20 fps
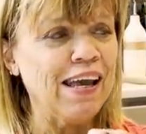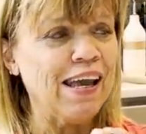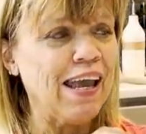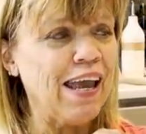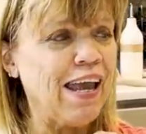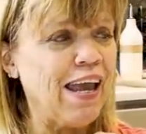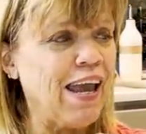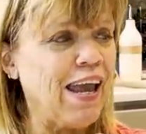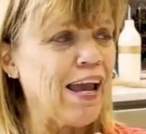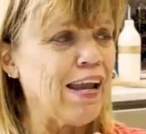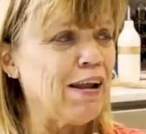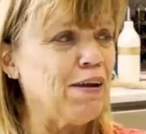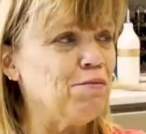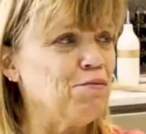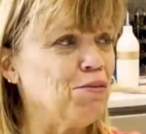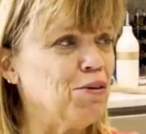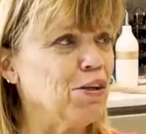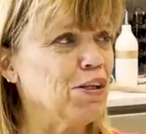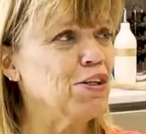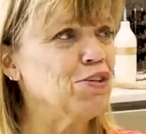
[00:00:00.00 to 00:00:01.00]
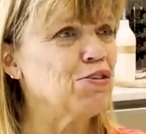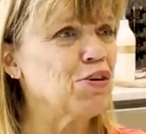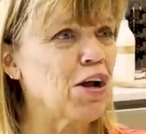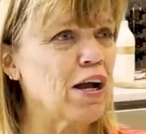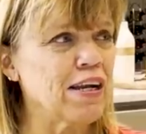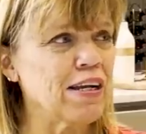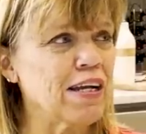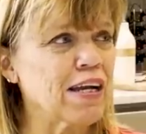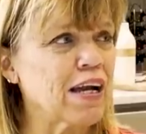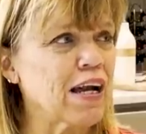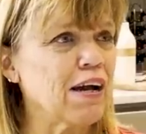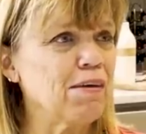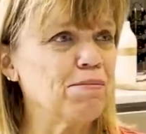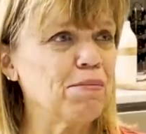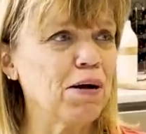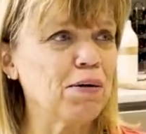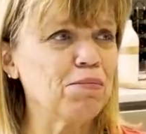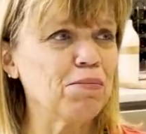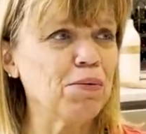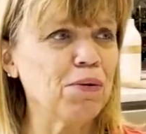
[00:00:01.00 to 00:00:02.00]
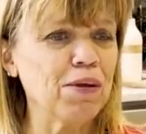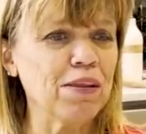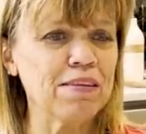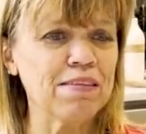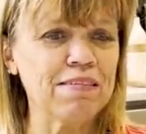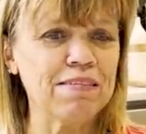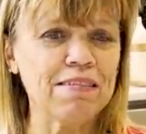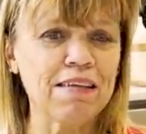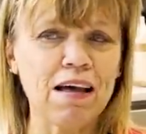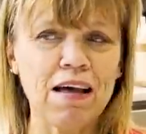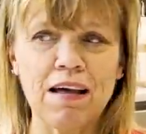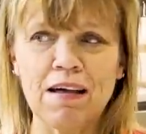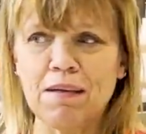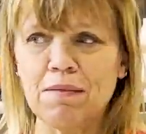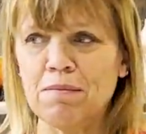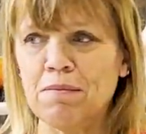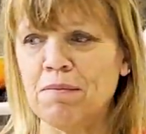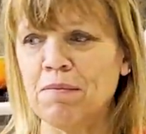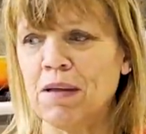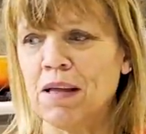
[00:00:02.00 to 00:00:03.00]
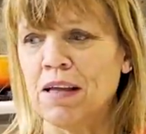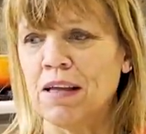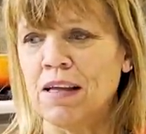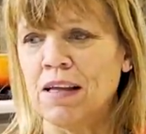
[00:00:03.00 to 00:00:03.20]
And I'm really trying to come up with some